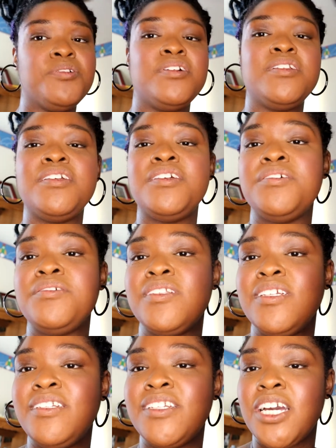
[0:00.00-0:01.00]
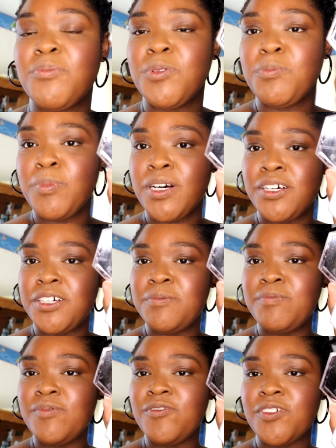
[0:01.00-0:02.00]
I'm going to use the Diamond
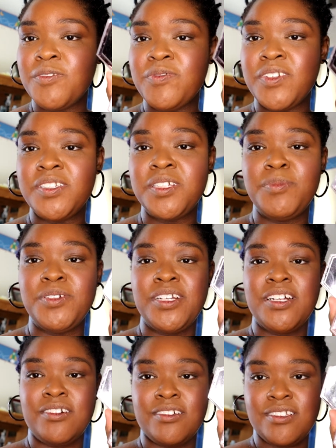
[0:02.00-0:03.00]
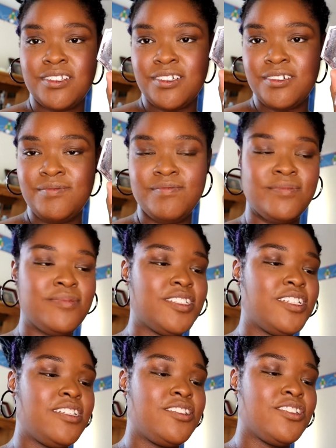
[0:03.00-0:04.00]
Balm from Fenty Beauty also, in